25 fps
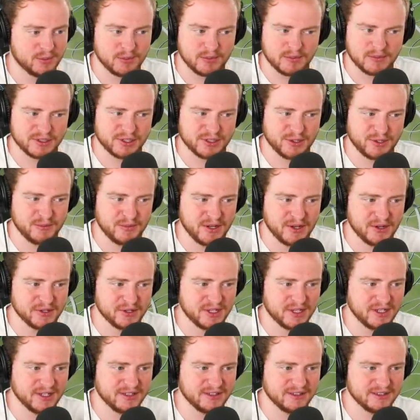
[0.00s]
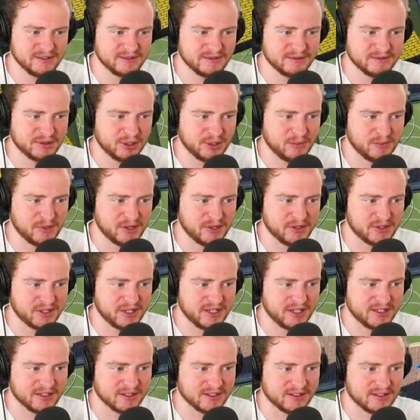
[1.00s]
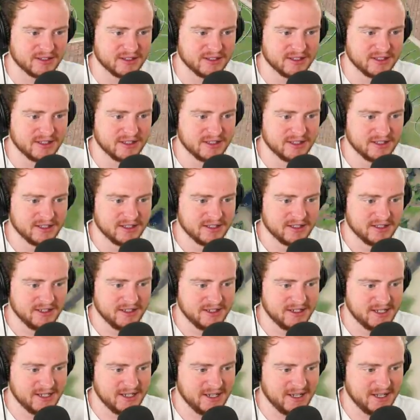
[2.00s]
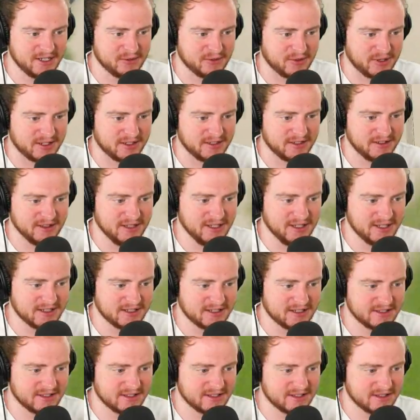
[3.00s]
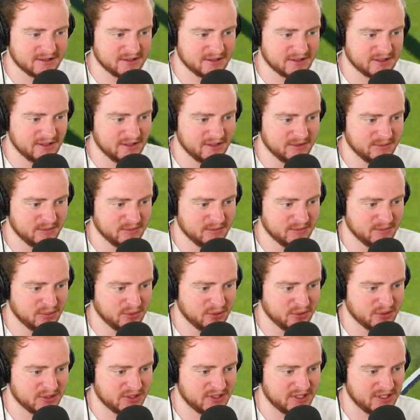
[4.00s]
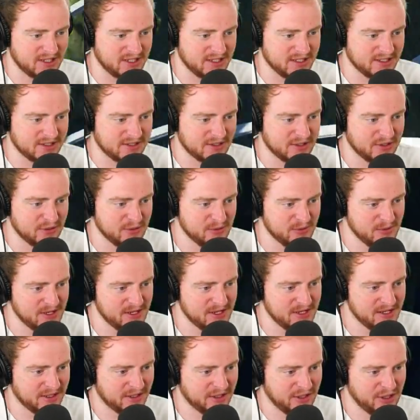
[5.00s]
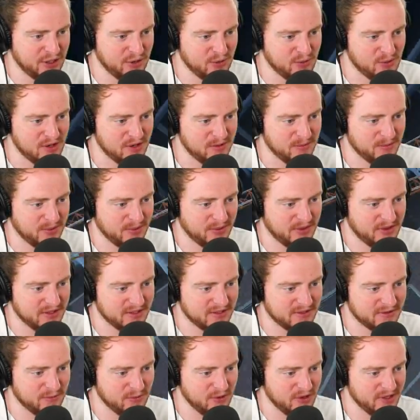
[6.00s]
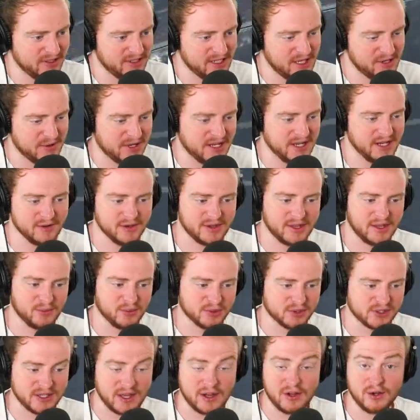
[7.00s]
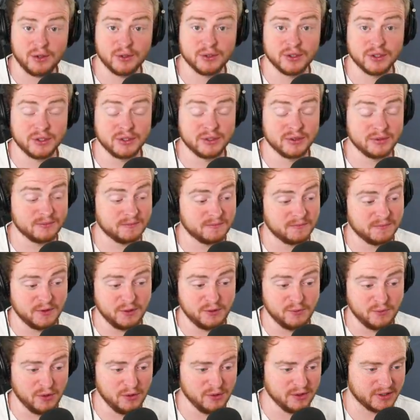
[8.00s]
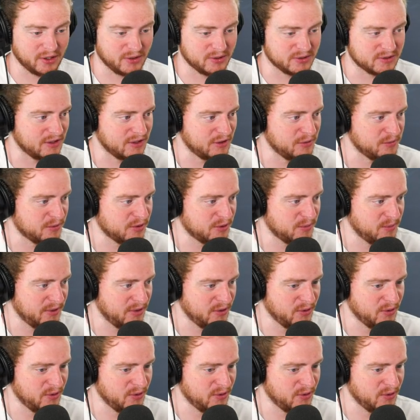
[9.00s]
should be okay. Should be okay. Anyway, let's proceed to queue up this ride down here, and then we'll start on the new roller coaster, which would be